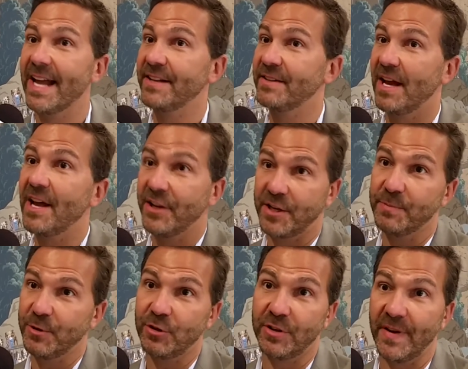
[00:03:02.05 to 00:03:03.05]
and on a
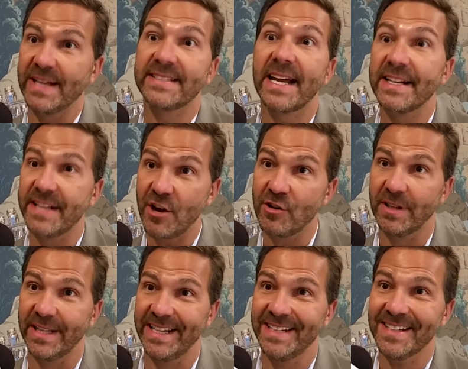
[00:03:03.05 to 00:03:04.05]
computer device
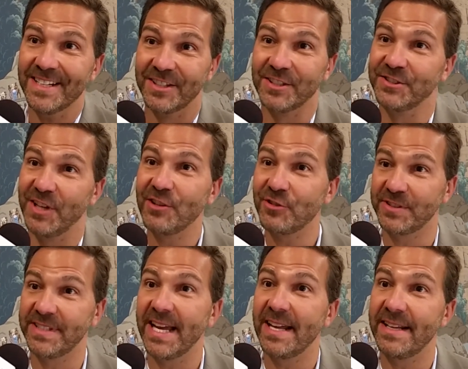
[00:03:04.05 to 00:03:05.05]
secondarily, because
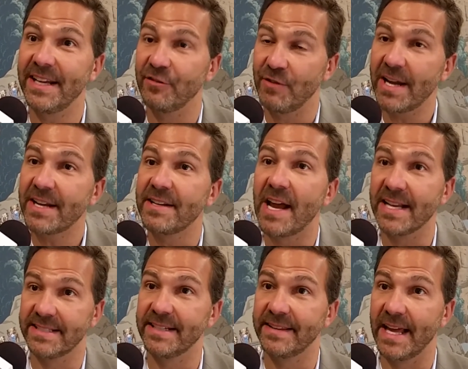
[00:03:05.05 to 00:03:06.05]
understanding and
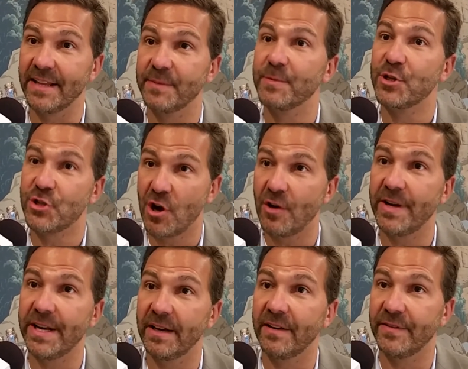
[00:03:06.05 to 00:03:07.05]
recognizing that the
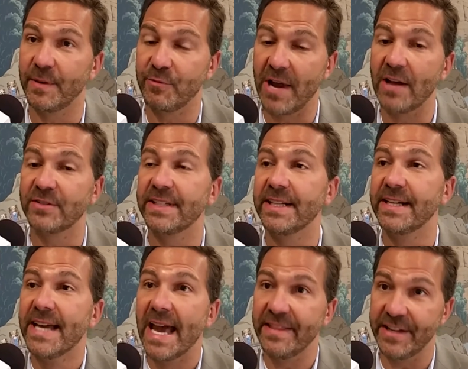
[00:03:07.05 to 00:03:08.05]
majority of the browsing
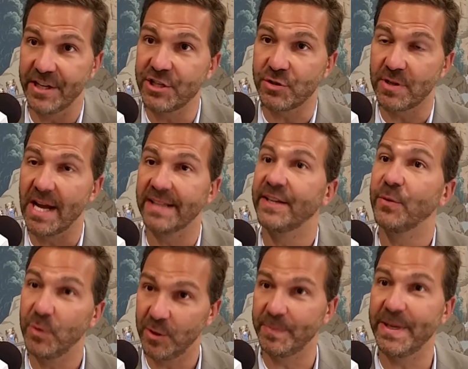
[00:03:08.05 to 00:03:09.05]
and the initial
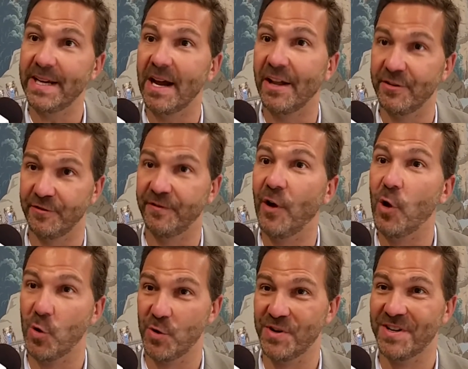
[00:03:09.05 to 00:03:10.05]
content will be on your
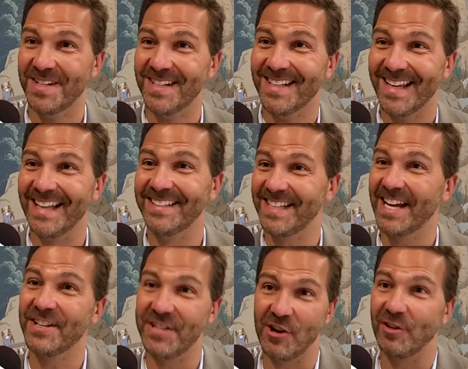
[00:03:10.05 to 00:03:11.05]
phone, and
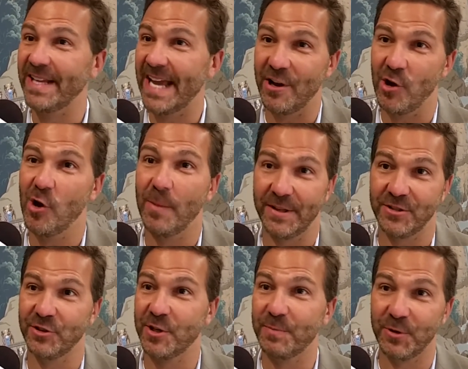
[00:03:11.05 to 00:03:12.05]
secondarily at home at
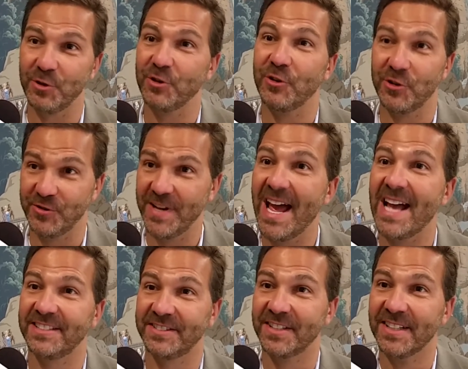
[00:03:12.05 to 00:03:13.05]
your computer or your
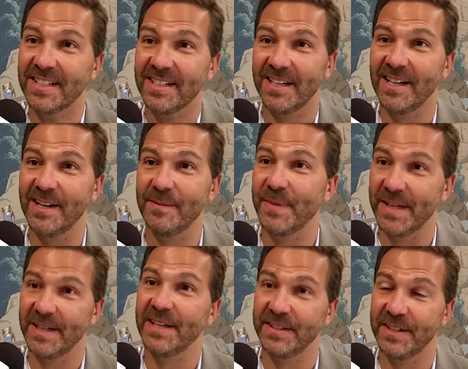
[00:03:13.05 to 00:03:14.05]
desk um,
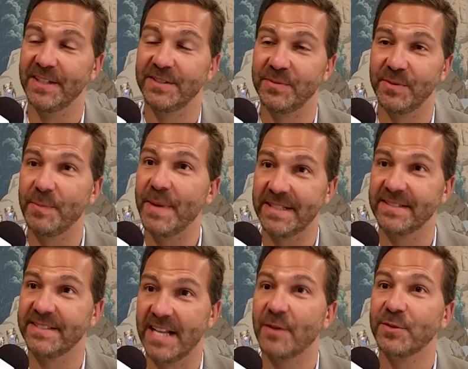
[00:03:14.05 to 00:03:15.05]
is the
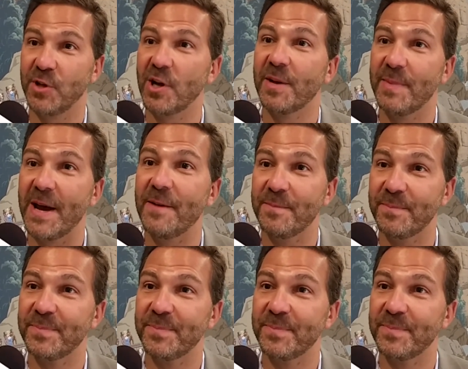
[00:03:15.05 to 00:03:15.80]
basis that I was talking about.